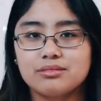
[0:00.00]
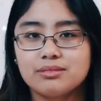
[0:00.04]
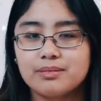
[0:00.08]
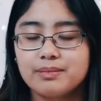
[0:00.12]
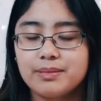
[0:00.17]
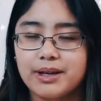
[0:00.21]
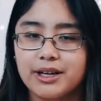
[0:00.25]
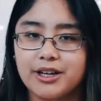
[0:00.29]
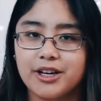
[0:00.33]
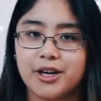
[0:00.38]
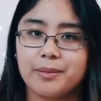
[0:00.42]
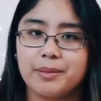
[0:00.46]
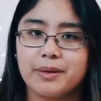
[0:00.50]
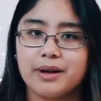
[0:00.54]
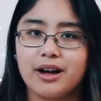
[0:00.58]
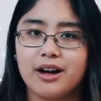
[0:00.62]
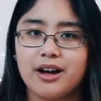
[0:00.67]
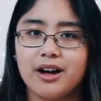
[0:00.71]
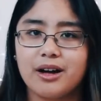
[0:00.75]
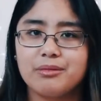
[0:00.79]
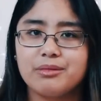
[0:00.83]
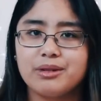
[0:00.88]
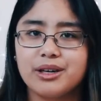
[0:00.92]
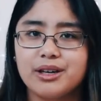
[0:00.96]
pick up a
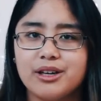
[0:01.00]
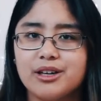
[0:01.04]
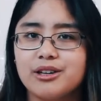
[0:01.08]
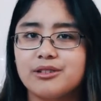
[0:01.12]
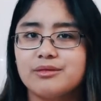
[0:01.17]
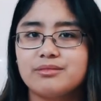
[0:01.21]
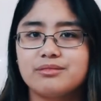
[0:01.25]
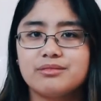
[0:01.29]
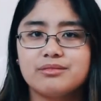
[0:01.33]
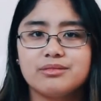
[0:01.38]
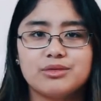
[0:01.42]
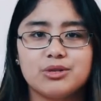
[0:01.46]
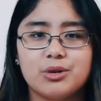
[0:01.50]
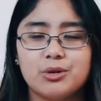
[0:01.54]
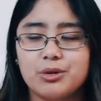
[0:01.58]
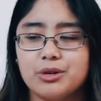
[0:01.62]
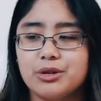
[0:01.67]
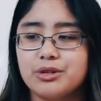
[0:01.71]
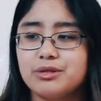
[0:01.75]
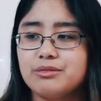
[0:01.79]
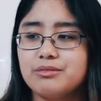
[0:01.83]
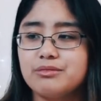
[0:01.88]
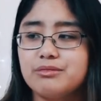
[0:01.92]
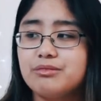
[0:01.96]
hobby
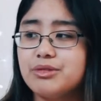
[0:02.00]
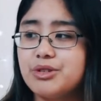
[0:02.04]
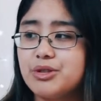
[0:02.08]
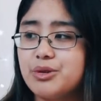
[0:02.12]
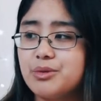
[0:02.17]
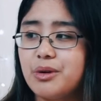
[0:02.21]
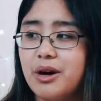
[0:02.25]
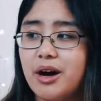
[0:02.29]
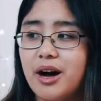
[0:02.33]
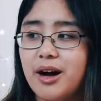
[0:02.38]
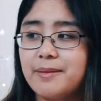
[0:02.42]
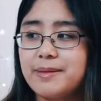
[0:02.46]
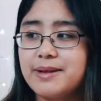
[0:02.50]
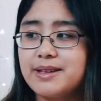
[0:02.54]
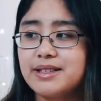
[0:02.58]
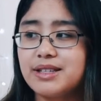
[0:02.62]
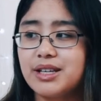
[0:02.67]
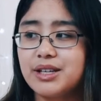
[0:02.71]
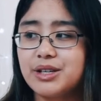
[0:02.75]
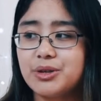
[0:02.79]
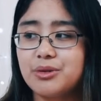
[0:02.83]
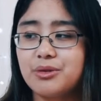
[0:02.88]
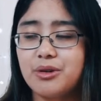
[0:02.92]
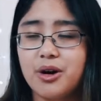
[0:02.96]
or do hobbies
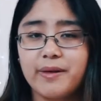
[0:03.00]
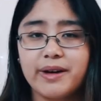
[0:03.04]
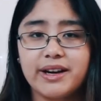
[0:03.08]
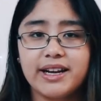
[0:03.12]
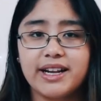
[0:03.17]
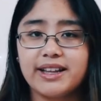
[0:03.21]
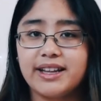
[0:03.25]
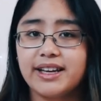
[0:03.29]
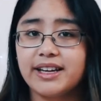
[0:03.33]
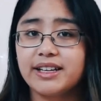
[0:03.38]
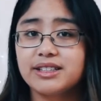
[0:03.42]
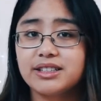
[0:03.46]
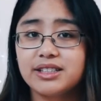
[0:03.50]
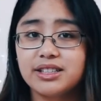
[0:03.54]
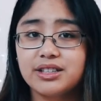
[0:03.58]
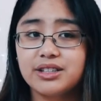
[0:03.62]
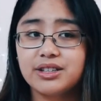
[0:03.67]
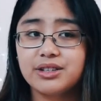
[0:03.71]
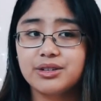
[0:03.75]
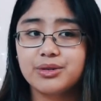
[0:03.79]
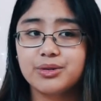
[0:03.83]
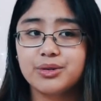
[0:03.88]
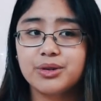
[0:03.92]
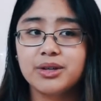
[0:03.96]
that you already like to
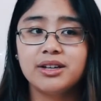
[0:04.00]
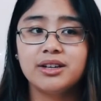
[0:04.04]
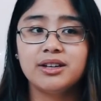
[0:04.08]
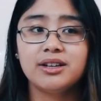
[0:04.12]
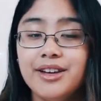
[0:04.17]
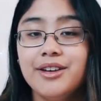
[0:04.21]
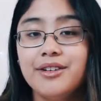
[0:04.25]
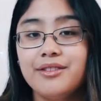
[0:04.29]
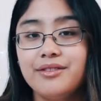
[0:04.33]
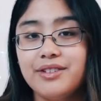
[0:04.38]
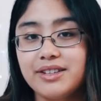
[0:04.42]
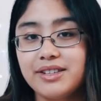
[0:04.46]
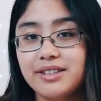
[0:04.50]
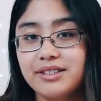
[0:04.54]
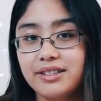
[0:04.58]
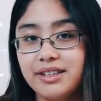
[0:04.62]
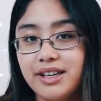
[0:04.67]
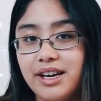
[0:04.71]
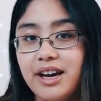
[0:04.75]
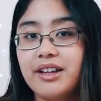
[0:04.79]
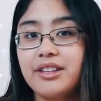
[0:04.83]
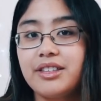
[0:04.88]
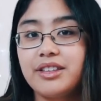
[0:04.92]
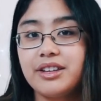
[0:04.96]
do. Physically
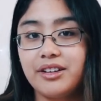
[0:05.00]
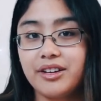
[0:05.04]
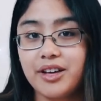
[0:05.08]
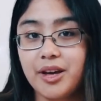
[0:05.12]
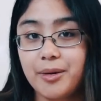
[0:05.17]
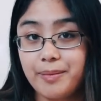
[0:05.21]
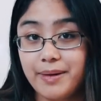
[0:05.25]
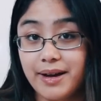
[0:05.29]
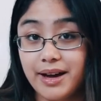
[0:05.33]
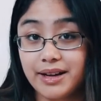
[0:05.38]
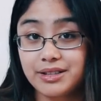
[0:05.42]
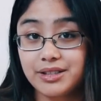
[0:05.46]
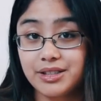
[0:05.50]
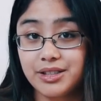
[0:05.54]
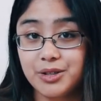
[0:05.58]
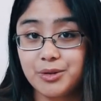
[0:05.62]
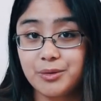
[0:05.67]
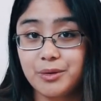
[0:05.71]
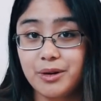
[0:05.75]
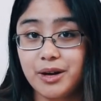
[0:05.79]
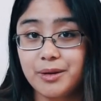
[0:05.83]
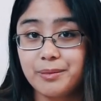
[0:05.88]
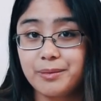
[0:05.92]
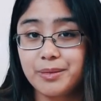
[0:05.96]
healthy, I'll get back to
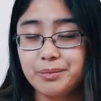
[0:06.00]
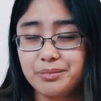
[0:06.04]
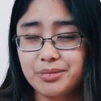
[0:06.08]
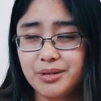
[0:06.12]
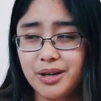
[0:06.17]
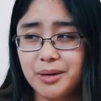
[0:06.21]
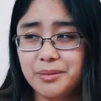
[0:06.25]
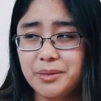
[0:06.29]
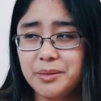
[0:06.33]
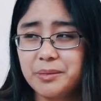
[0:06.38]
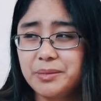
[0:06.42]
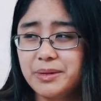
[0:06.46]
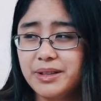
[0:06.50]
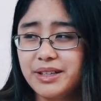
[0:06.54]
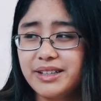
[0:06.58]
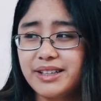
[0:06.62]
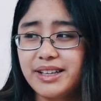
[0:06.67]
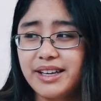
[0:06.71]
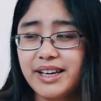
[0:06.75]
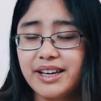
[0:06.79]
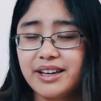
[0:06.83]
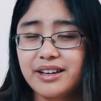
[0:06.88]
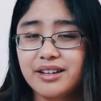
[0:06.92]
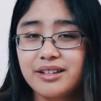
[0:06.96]
you on, but probably
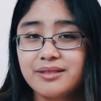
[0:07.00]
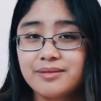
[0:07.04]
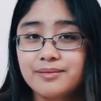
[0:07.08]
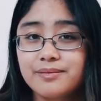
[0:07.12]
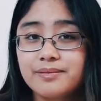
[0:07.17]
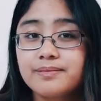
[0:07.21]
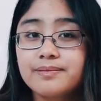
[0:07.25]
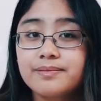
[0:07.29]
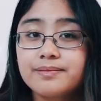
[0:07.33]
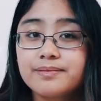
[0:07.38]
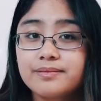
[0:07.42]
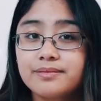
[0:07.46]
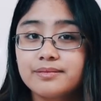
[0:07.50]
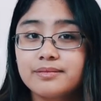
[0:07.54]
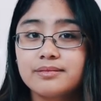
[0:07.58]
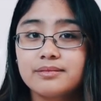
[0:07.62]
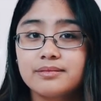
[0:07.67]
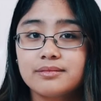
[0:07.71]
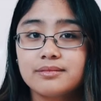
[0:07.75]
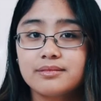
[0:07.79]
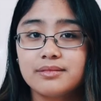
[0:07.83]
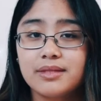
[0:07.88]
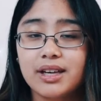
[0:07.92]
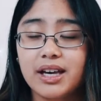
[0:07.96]
like,
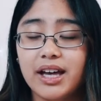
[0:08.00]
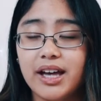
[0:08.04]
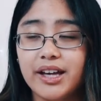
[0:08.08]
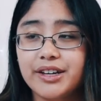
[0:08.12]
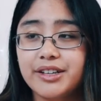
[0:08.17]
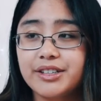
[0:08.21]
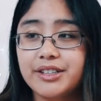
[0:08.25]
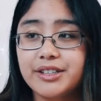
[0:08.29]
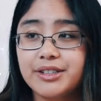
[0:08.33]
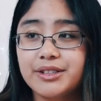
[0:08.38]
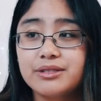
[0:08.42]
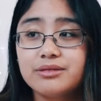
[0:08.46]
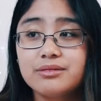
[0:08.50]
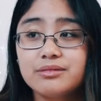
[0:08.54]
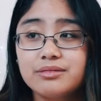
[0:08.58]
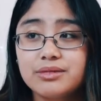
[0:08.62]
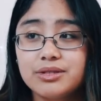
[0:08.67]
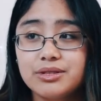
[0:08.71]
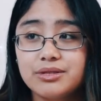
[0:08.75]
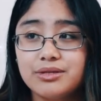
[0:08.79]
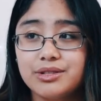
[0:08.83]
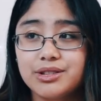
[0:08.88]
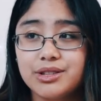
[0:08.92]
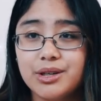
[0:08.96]
I don't know,
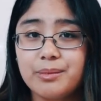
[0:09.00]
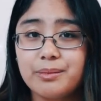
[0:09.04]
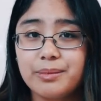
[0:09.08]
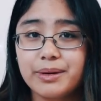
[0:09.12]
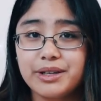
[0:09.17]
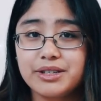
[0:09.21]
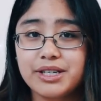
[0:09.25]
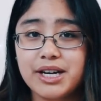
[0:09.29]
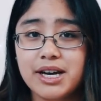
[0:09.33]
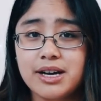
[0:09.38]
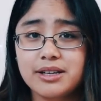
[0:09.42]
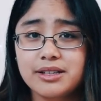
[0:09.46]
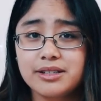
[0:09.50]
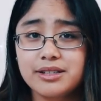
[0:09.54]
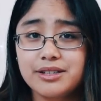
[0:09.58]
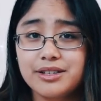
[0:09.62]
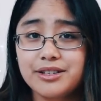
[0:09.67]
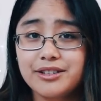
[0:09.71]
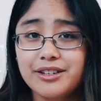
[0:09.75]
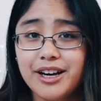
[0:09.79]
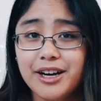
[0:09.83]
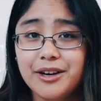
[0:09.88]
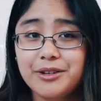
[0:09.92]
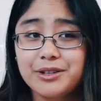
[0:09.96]
do jumping jacks in
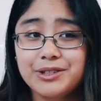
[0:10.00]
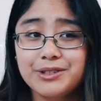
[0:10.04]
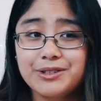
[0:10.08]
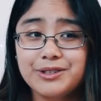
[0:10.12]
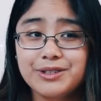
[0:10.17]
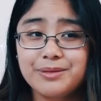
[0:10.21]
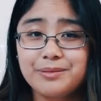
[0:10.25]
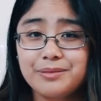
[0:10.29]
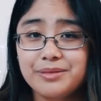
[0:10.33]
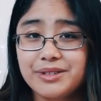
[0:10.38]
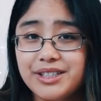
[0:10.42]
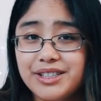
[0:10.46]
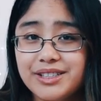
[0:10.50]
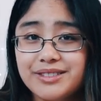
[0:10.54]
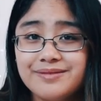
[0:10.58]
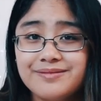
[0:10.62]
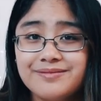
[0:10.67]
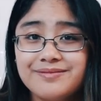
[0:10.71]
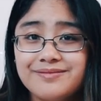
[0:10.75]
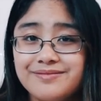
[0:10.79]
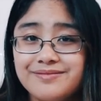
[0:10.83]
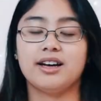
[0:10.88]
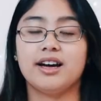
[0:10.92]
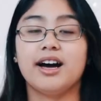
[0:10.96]
your house or something.
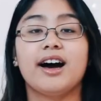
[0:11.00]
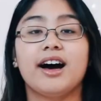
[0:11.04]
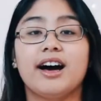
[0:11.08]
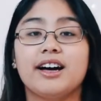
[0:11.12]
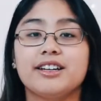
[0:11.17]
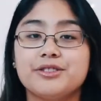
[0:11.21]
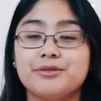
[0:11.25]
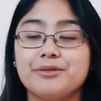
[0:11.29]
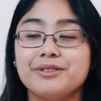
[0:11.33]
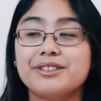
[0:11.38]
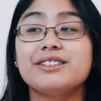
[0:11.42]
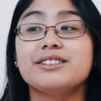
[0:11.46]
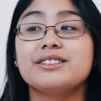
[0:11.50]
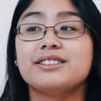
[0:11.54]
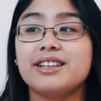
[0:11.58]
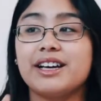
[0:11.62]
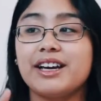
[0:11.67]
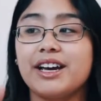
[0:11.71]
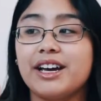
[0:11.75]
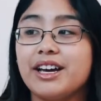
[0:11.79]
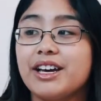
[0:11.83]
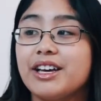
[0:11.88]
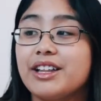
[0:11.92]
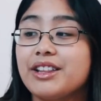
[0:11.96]
I just want to
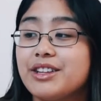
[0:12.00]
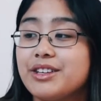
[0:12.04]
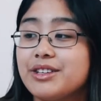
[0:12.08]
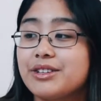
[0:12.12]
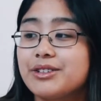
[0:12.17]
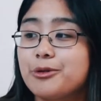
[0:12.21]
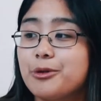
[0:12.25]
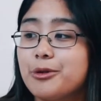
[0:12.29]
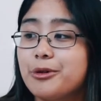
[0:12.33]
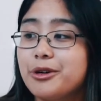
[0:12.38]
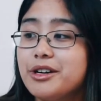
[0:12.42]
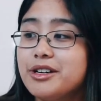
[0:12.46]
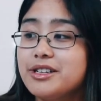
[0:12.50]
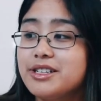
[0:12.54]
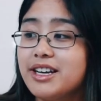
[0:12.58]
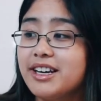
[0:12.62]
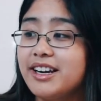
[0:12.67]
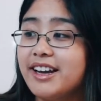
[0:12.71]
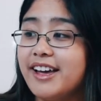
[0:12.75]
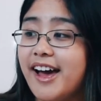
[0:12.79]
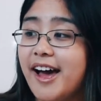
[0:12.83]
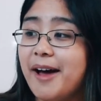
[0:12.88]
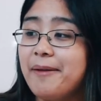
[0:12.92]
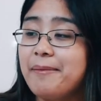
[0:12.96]
say this
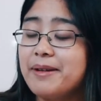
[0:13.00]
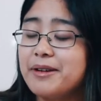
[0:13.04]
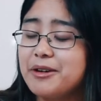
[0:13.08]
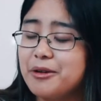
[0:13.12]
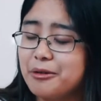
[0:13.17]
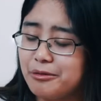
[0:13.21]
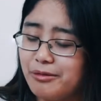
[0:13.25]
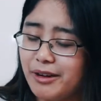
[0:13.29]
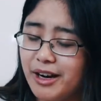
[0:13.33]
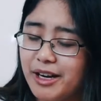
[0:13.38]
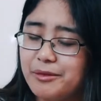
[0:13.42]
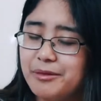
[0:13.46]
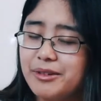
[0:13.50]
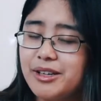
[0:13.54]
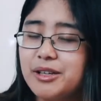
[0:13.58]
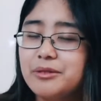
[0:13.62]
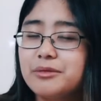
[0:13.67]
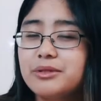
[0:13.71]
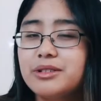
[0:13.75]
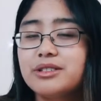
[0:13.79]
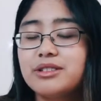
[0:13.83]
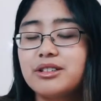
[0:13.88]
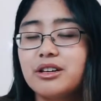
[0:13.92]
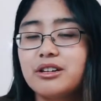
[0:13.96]
quarantine happened right when I
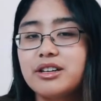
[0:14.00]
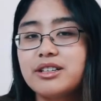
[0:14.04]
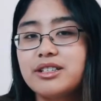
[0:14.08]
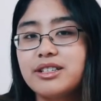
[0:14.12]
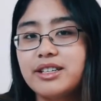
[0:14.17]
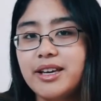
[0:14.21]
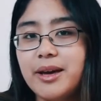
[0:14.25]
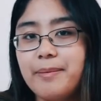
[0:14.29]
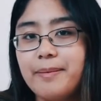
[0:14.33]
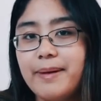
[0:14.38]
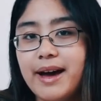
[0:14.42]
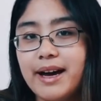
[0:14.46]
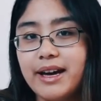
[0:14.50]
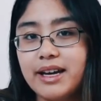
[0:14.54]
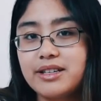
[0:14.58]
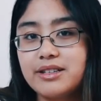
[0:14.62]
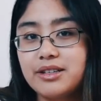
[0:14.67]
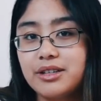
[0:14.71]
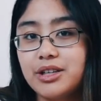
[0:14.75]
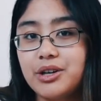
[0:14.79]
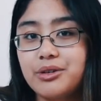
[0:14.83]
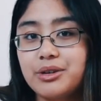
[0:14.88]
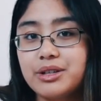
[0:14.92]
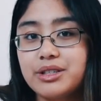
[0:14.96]
was starting to get back
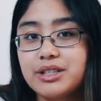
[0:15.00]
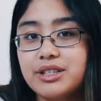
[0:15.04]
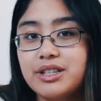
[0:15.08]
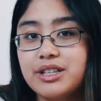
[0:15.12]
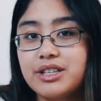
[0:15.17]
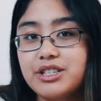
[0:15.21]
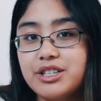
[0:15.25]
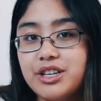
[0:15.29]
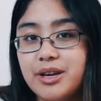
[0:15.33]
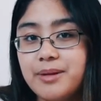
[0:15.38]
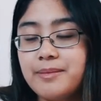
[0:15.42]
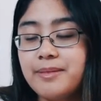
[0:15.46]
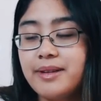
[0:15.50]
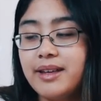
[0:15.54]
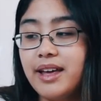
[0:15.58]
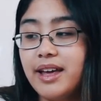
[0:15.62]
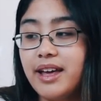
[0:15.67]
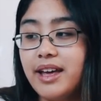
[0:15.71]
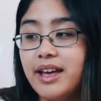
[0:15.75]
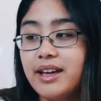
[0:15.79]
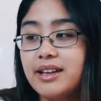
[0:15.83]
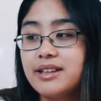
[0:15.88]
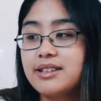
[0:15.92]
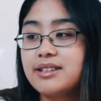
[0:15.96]
into going to the gym,
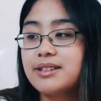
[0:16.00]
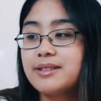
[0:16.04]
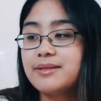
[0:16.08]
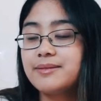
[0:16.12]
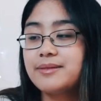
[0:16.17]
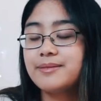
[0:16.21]
and